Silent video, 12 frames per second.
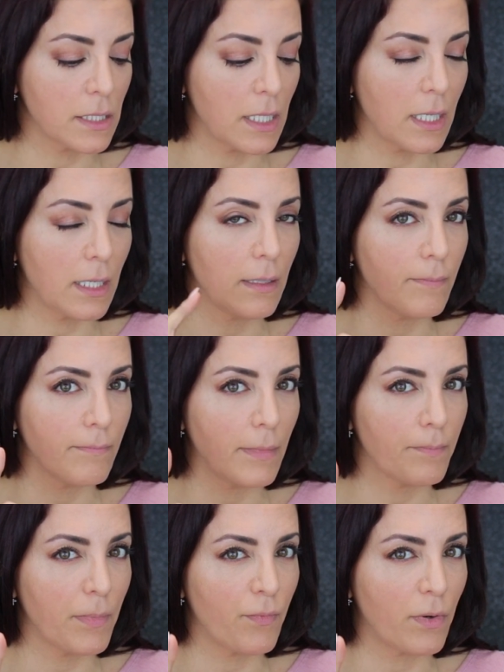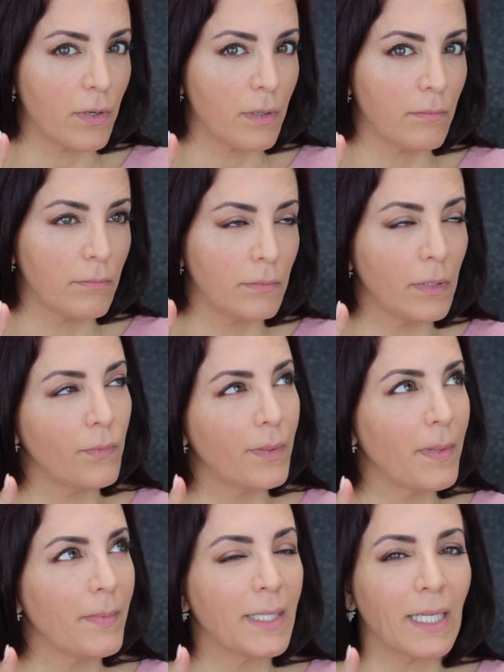thing before, well,
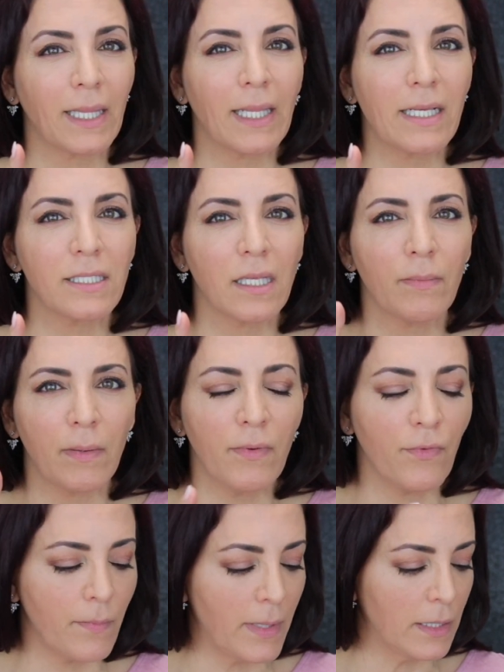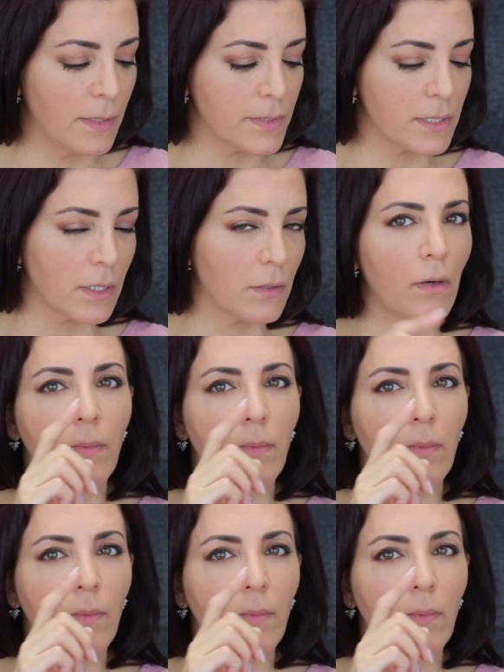maybe not the last thing, but before my lipstick,